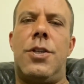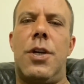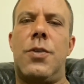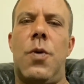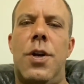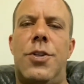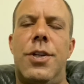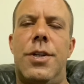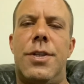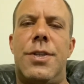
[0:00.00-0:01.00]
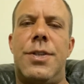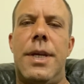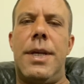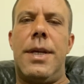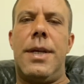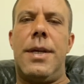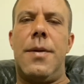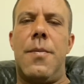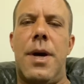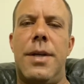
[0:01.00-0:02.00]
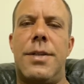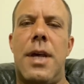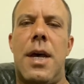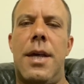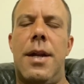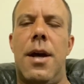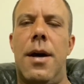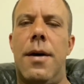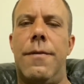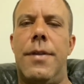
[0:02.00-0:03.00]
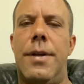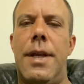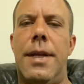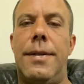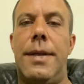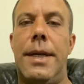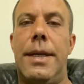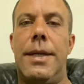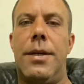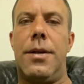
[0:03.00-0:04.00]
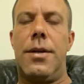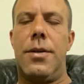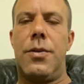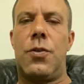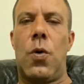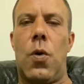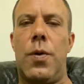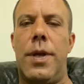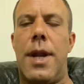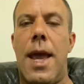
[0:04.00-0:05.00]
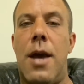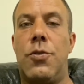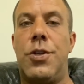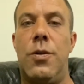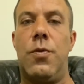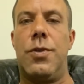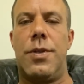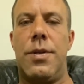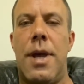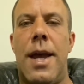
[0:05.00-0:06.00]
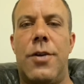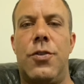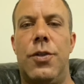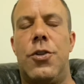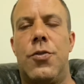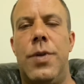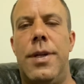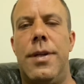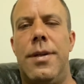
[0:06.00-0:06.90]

just want you to see my side of the Nadine story and how she was actually treated.